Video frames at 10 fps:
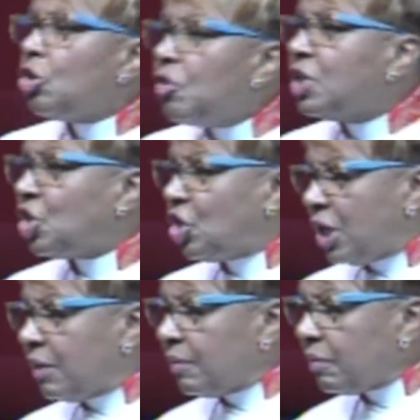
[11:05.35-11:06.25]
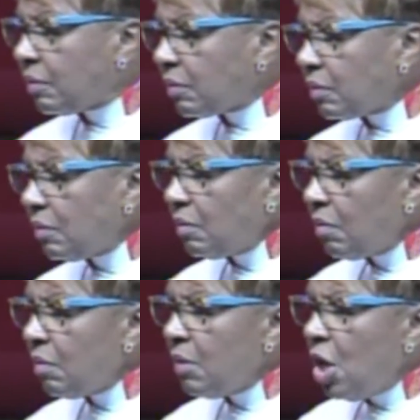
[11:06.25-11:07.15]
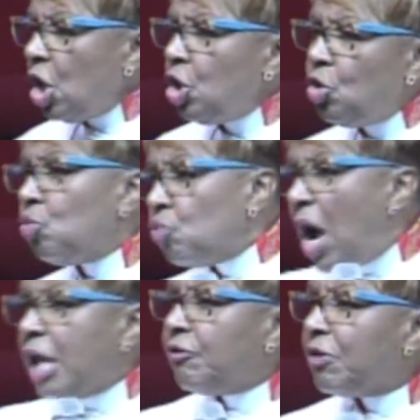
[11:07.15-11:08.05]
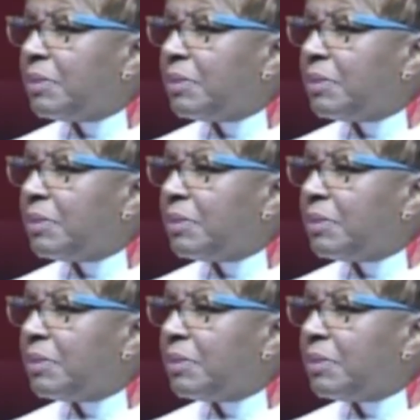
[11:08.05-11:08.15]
Christian, you run from